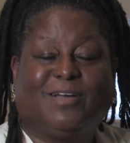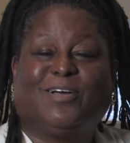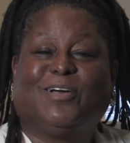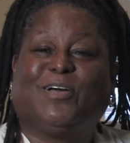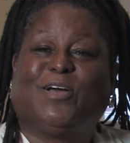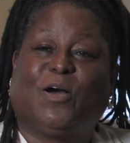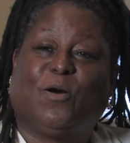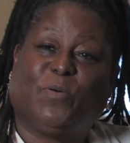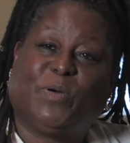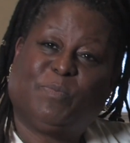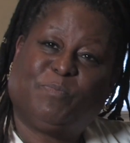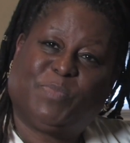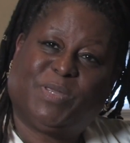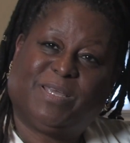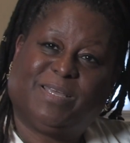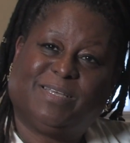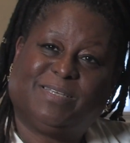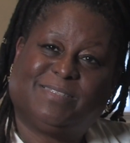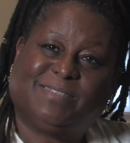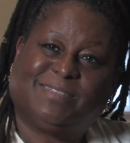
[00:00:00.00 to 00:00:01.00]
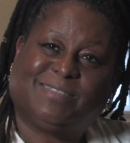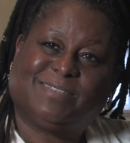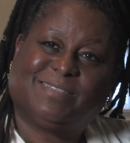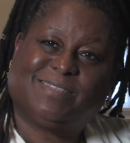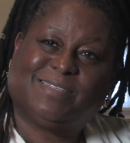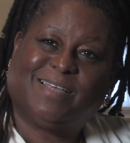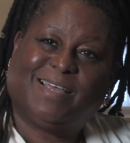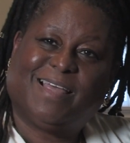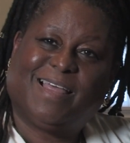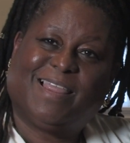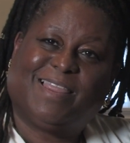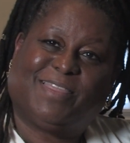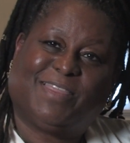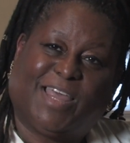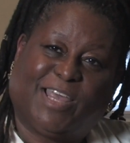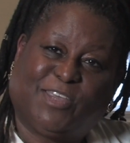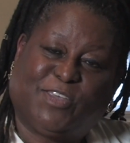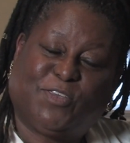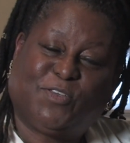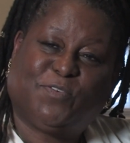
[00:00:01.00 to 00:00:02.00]
Go in peace.
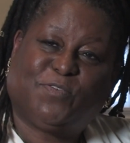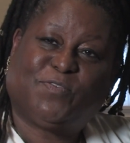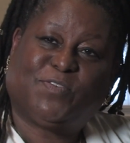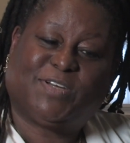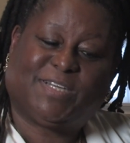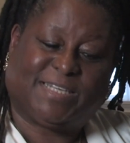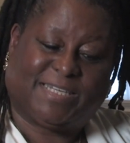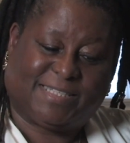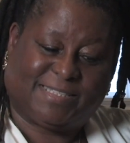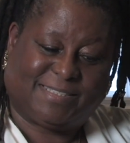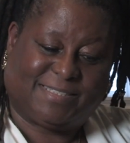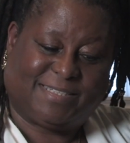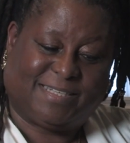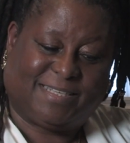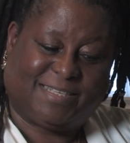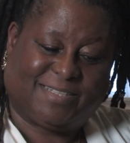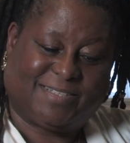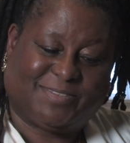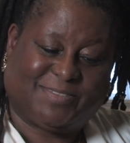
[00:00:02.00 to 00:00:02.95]
Thank you for listening.